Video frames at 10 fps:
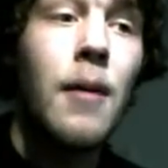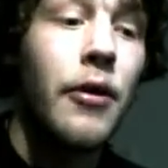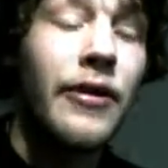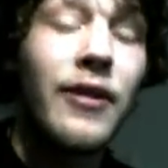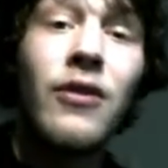
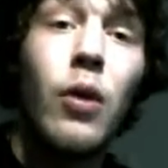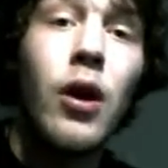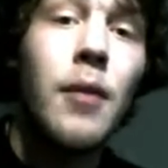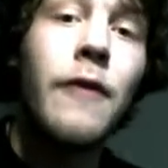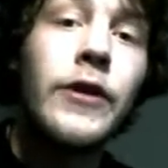But this is
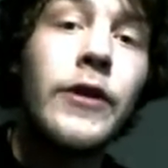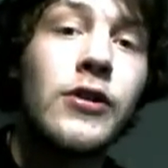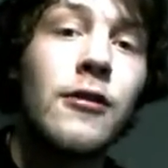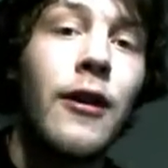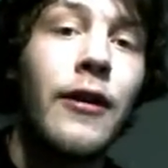why I'm a
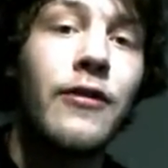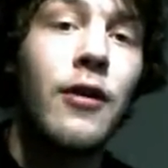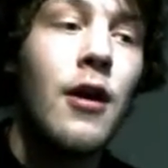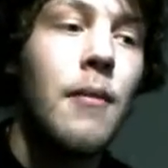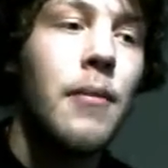functionalist,
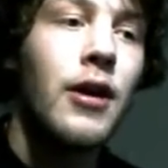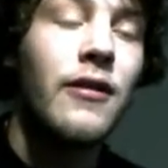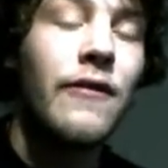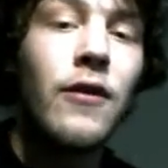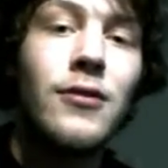
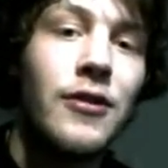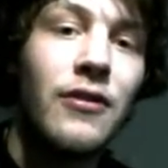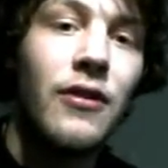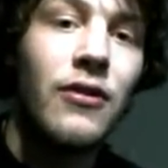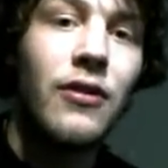because if
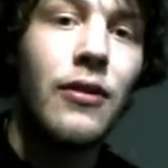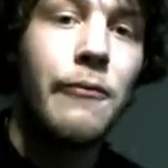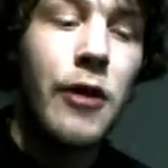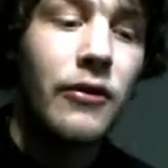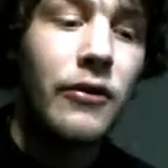consciousness is a
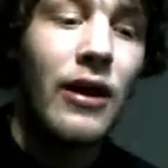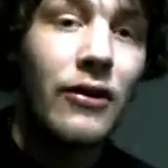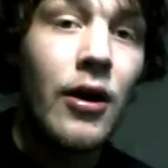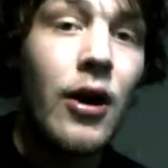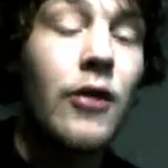process,